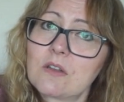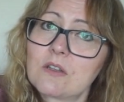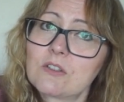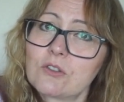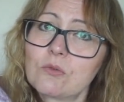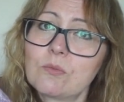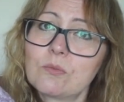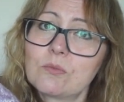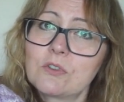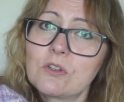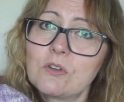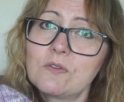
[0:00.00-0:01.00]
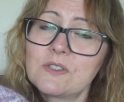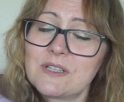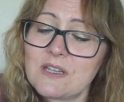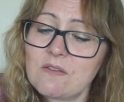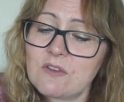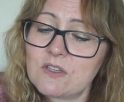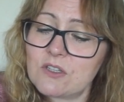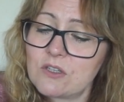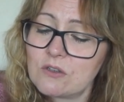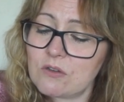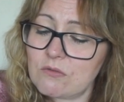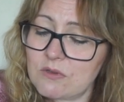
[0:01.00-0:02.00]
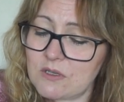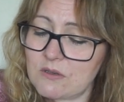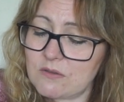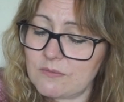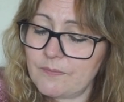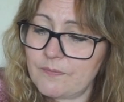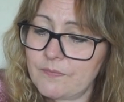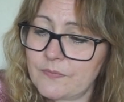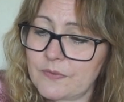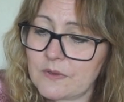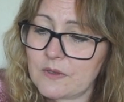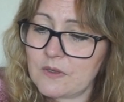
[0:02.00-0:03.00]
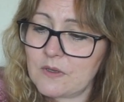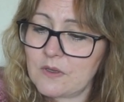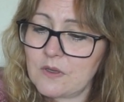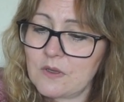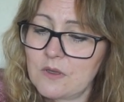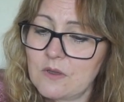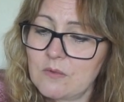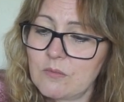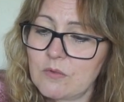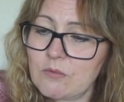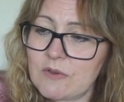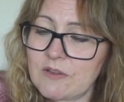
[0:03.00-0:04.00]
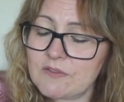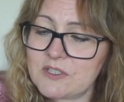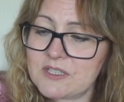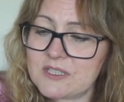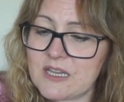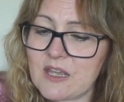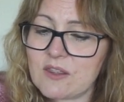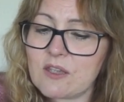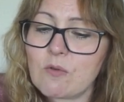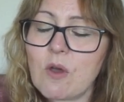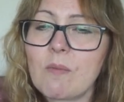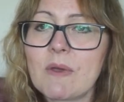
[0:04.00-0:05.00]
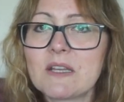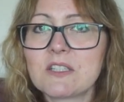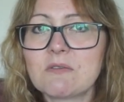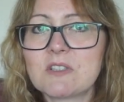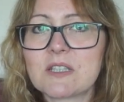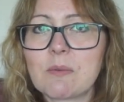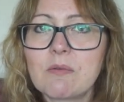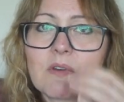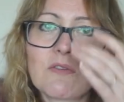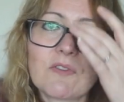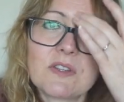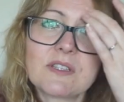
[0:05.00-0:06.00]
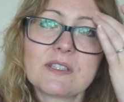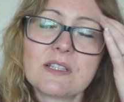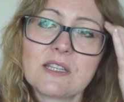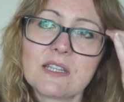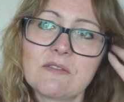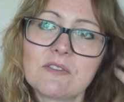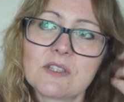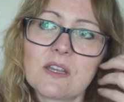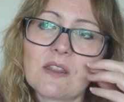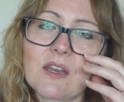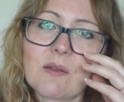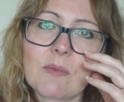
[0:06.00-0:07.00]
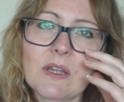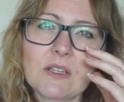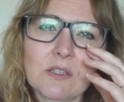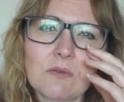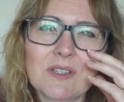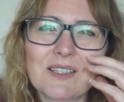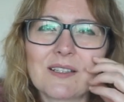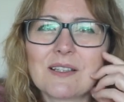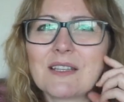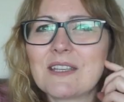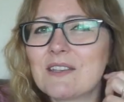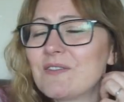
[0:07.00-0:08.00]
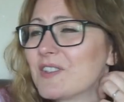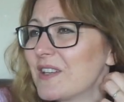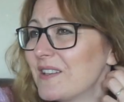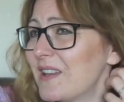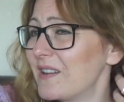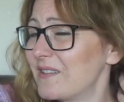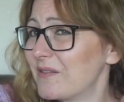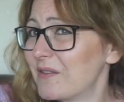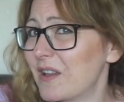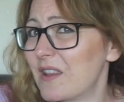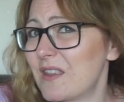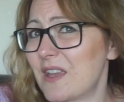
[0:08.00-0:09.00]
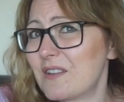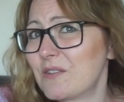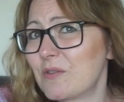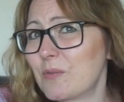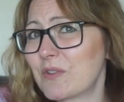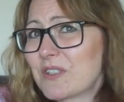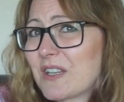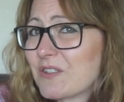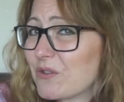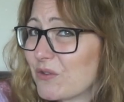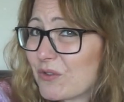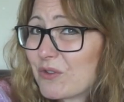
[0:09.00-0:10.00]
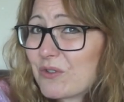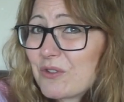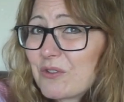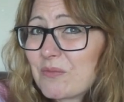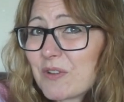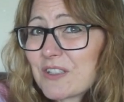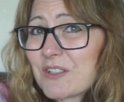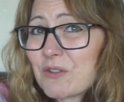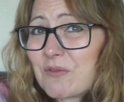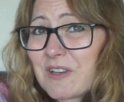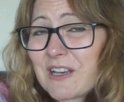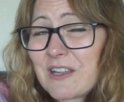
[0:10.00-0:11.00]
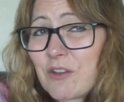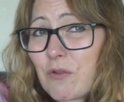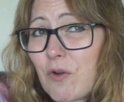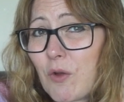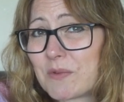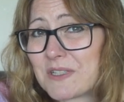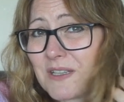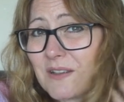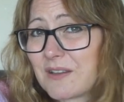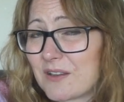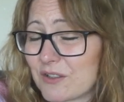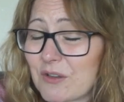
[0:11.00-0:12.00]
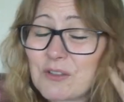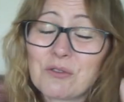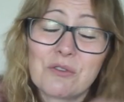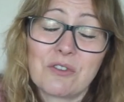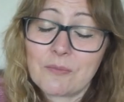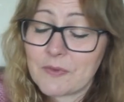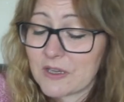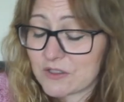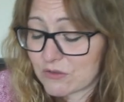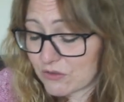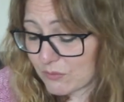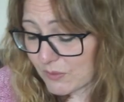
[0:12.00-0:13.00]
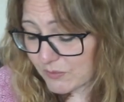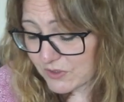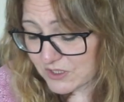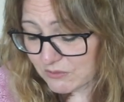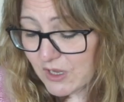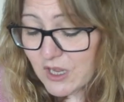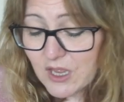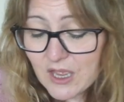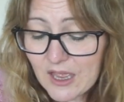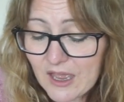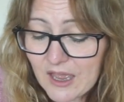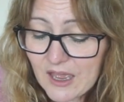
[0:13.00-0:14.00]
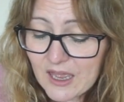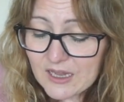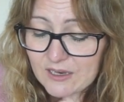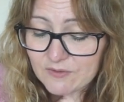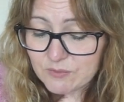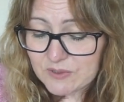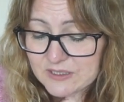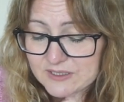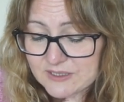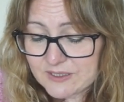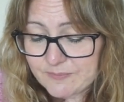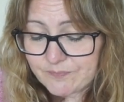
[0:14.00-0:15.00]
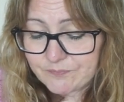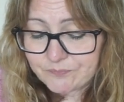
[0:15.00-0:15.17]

some sort of sleevage going on we'll have to see. I think what I might do is separate for the sleeves and then I might do the sleeves and then and then do the body. I don't know because I don't really like cropped either. So I don't know. I don't know what I'm going to do. I'll have to wait and see.